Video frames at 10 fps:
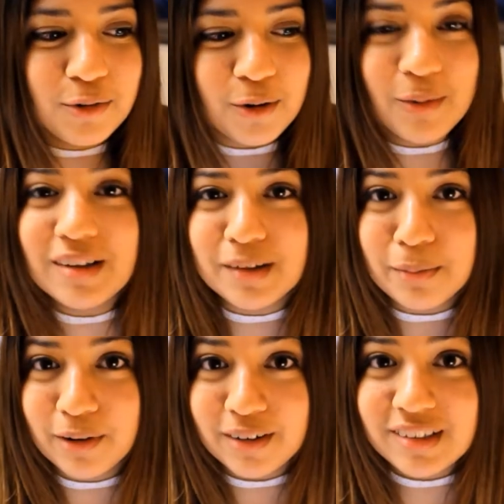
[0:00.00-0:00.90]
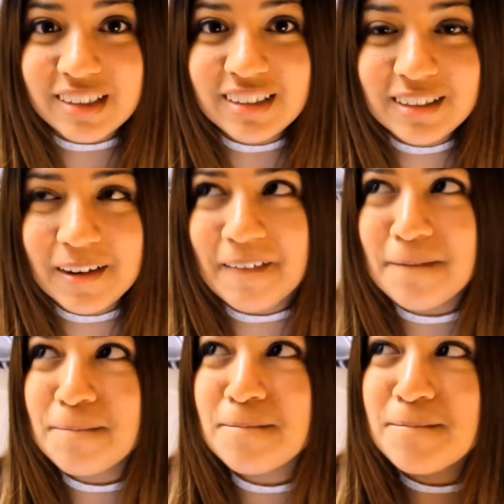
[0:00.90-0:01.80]
grow as a person.
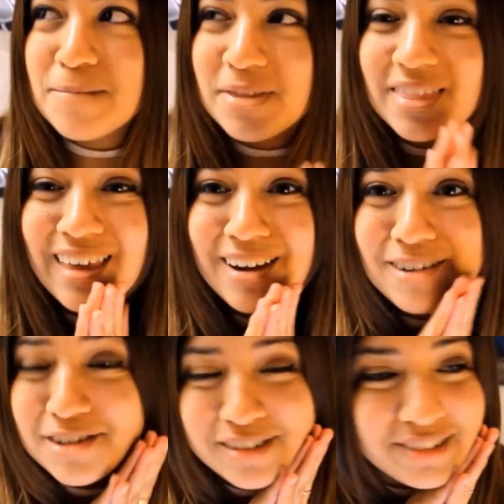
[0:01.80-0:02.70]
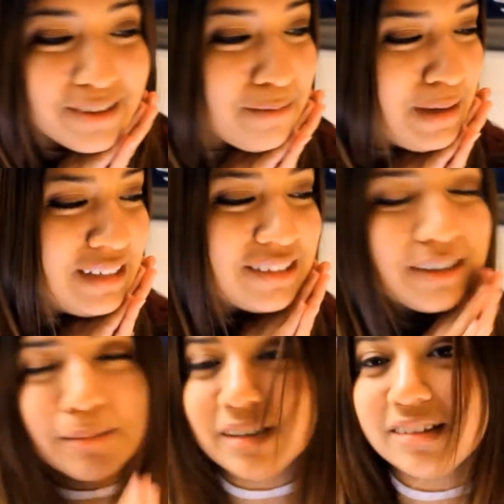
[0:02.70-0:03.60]
They are just
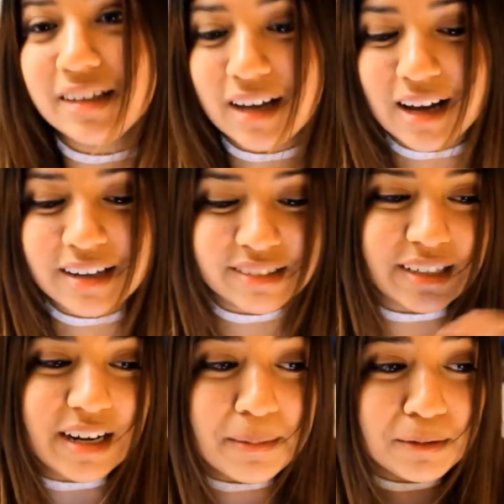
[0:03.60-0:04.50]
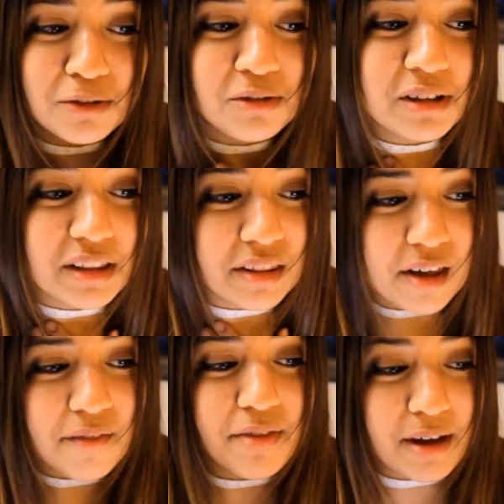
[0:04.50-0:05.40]
amazing guys, and I absolutely
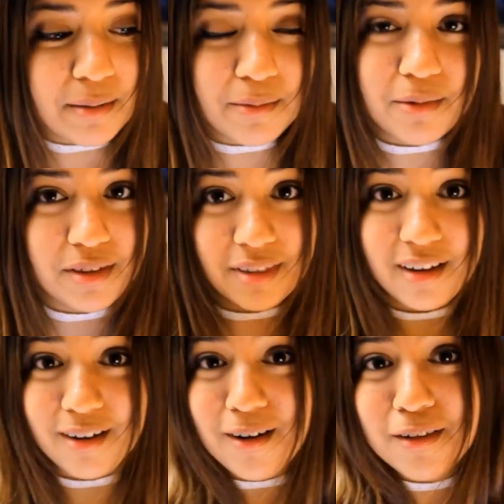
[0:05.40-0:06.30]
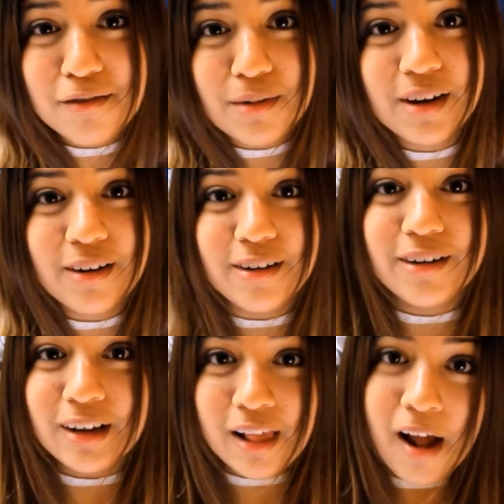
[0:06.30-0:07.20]
love them with like all of my
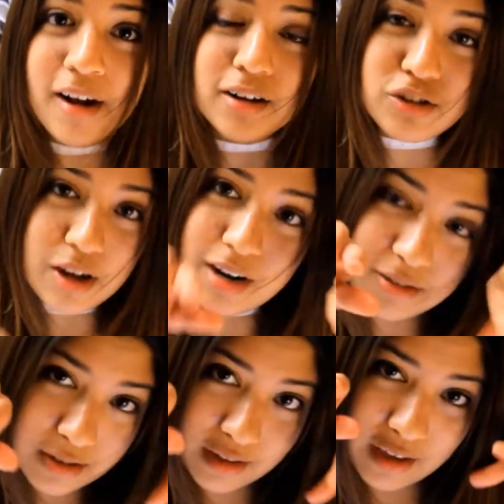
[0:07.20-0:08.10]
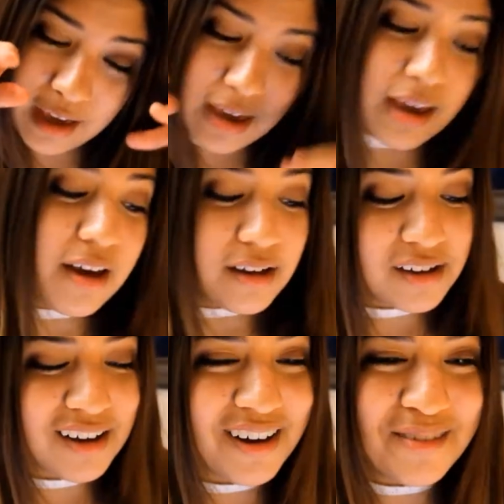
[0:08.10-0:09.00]
heart. Shout out to the gang.
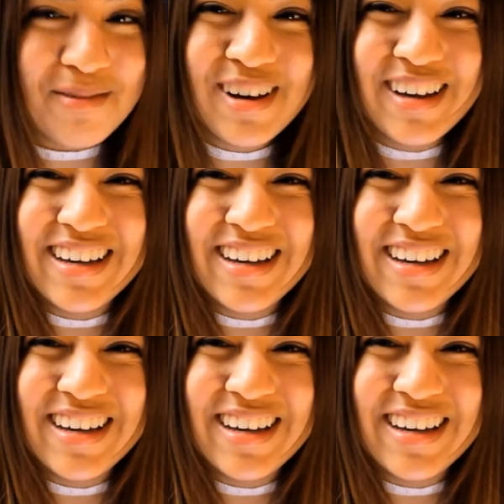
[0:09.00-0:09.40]
Sam